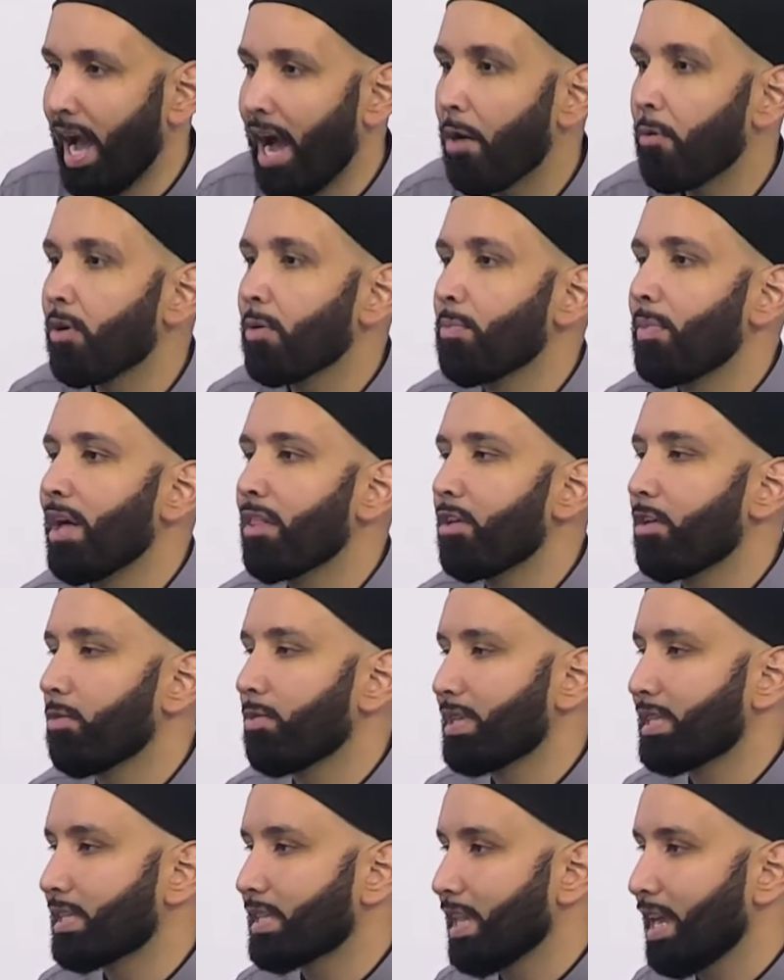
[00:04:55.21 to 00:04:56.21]
Our mother
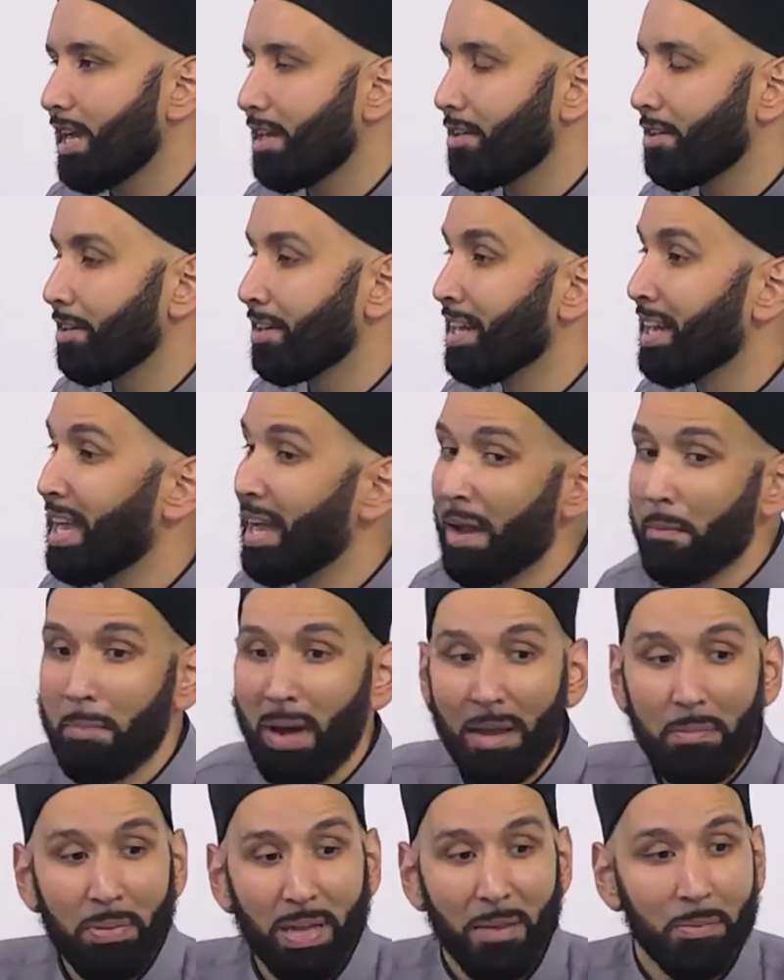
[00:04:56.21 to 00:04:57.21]
was slandered
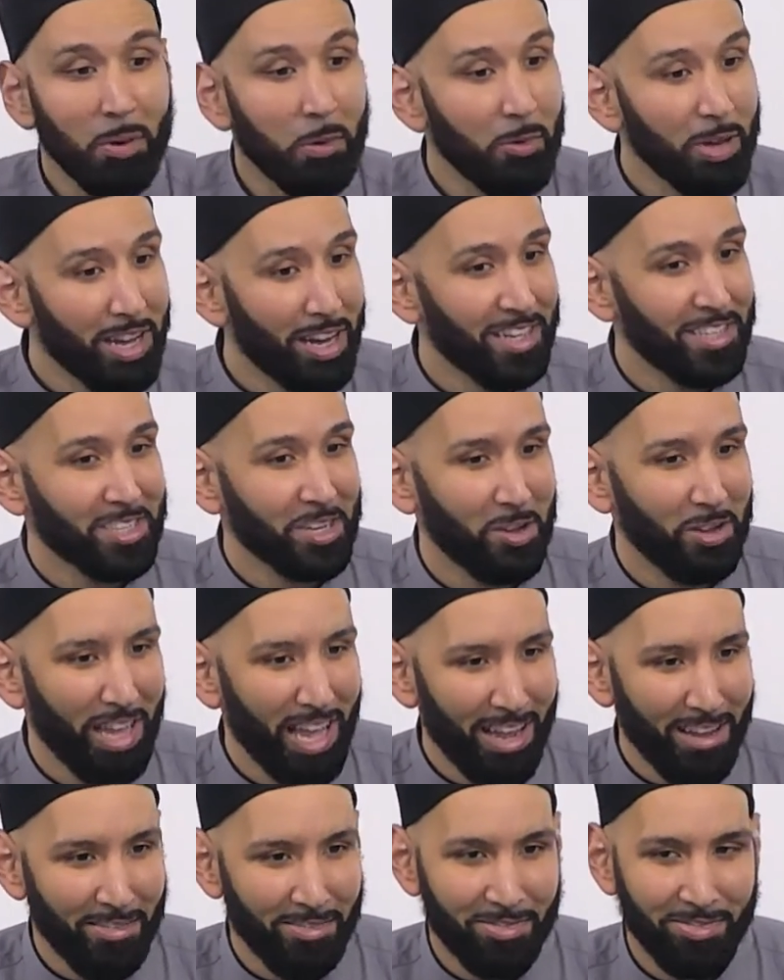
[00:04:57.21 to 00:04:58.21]
by people we also
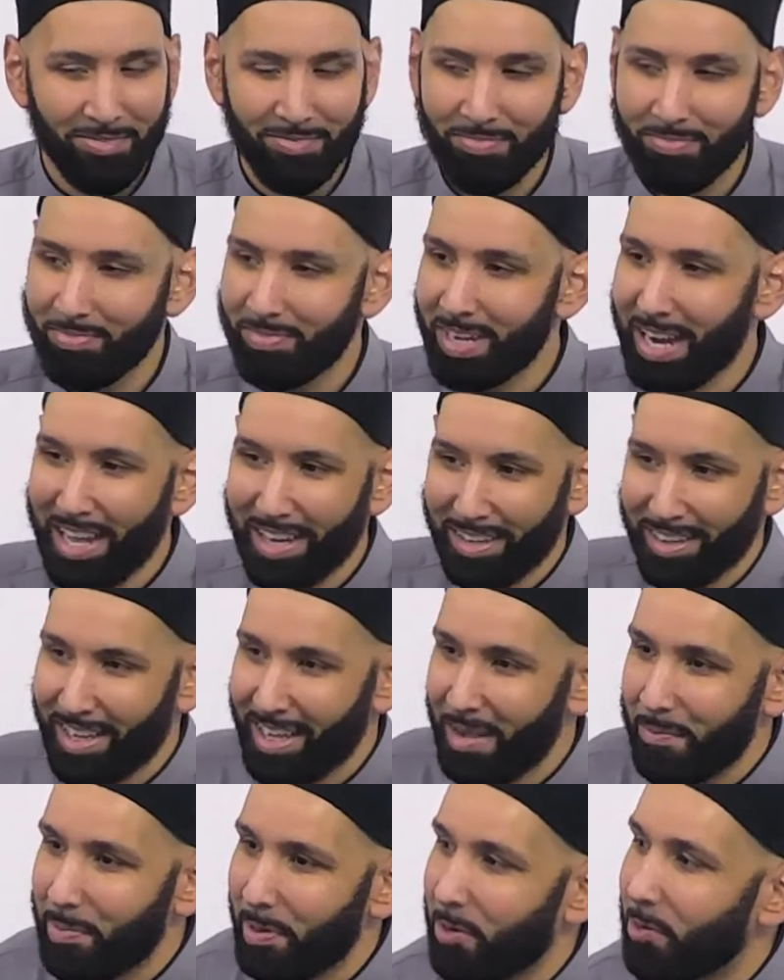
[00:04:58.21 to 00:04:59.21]
love, not the
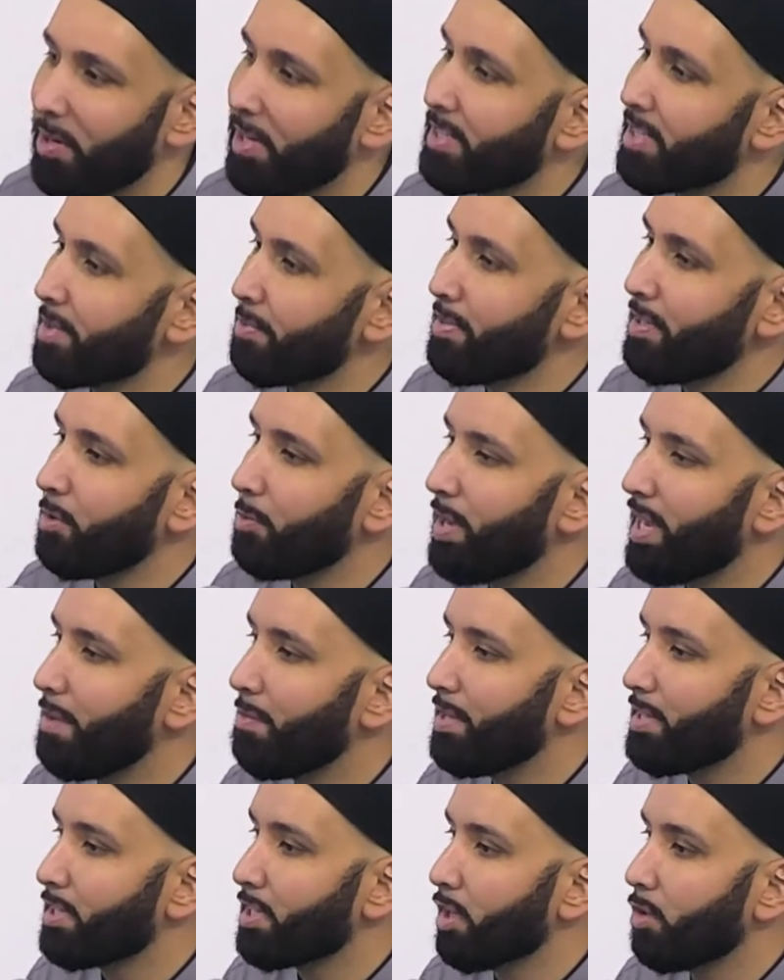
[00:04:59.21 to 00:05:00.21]
hypocrites, Ibn Ubay
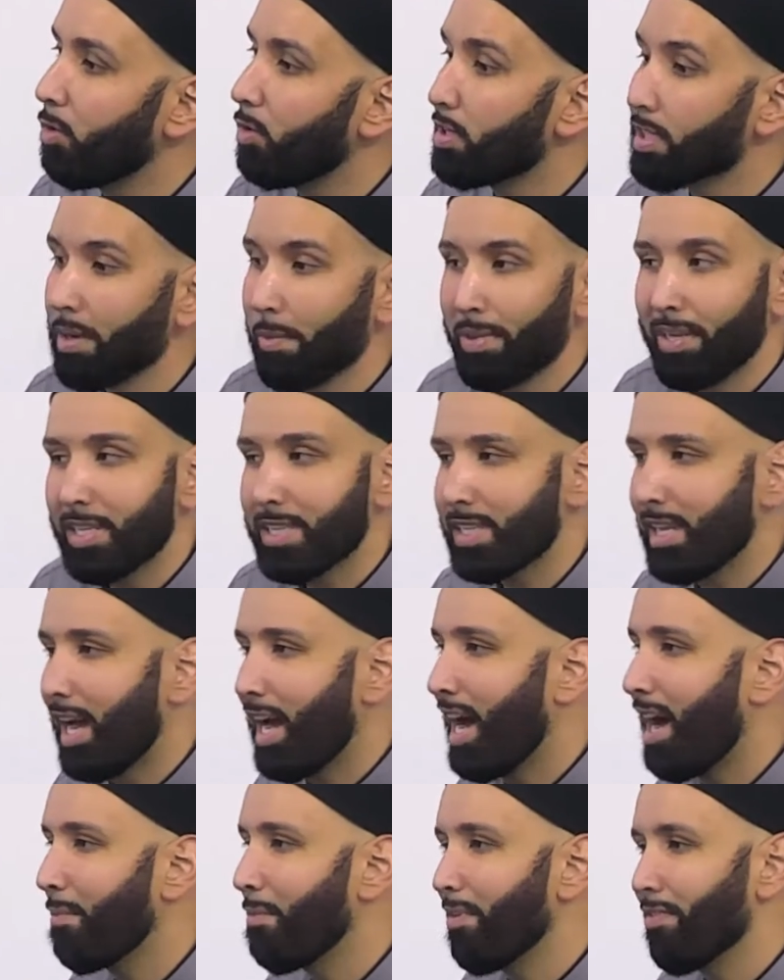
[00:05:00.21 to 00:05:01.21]
ibn Salul. Some of the
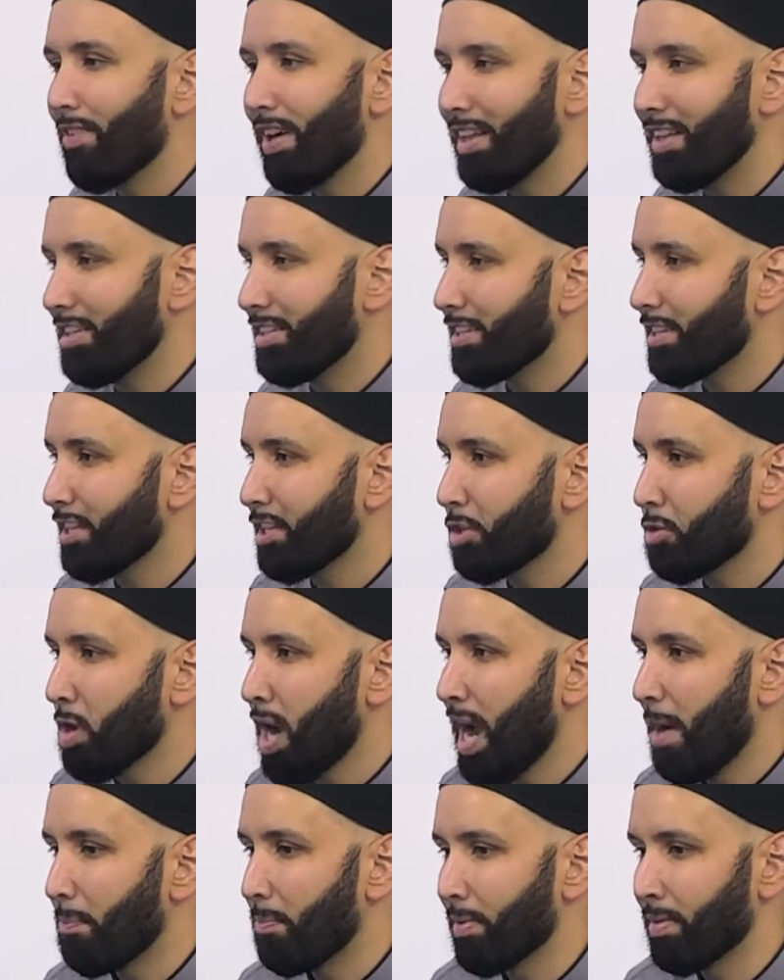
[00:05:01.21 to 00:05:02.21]
Sahaba fell into the
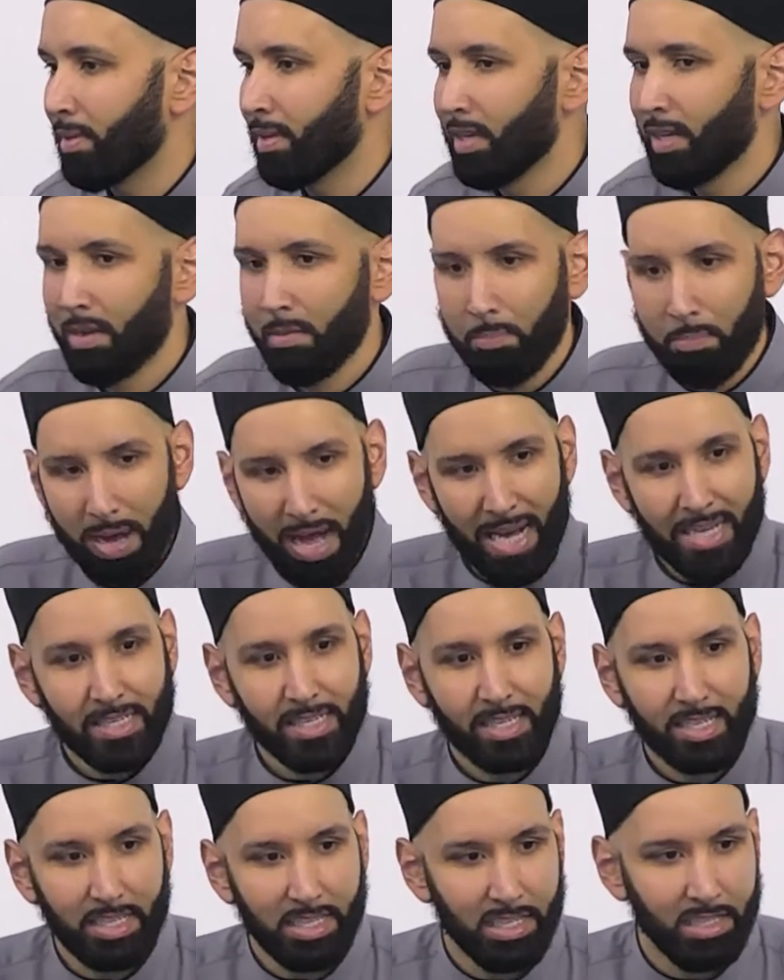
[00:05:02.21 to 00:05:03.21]
trap,
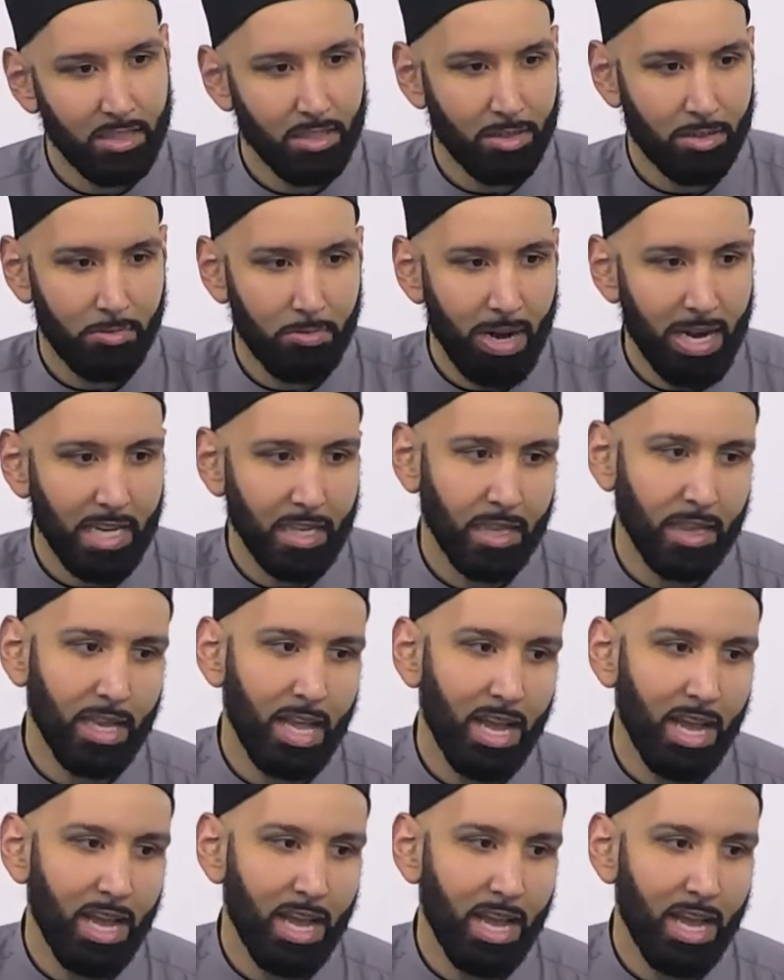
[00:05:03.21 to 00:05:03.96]
passing it right and